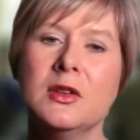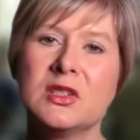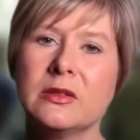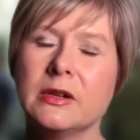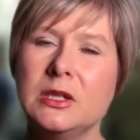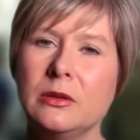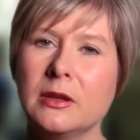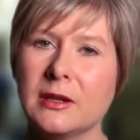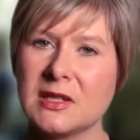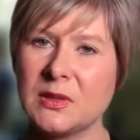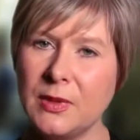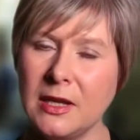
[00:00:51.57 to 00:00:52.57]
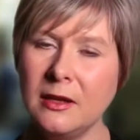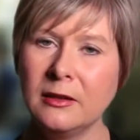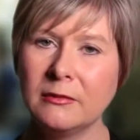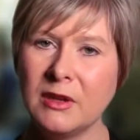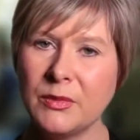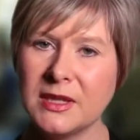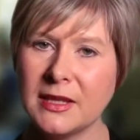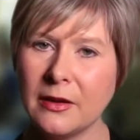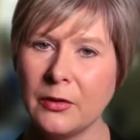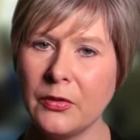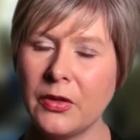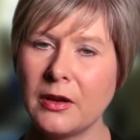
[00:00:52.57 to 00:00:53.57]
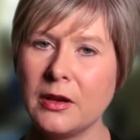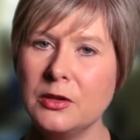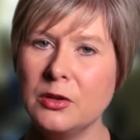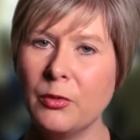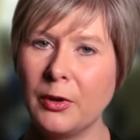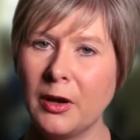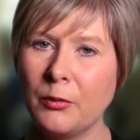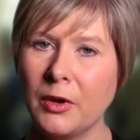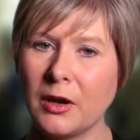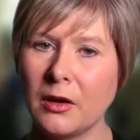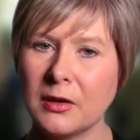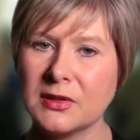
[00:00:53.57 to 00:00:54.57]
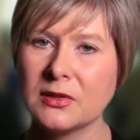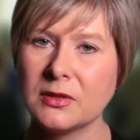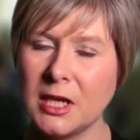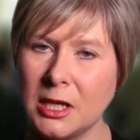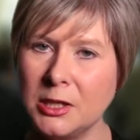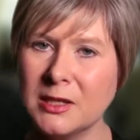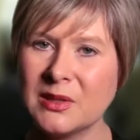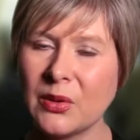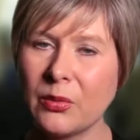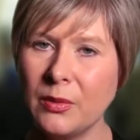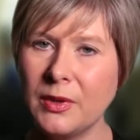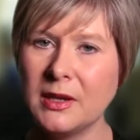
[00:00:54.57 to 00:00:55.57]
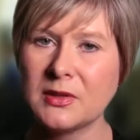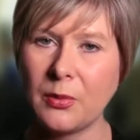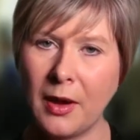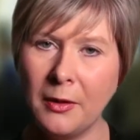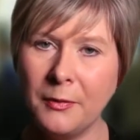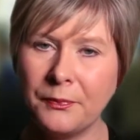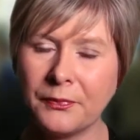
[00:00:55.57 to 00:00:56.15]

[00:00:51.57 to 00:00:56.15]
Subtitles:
So I do a lot of speaking on women's health, and I do one-on-one consultations with women as well.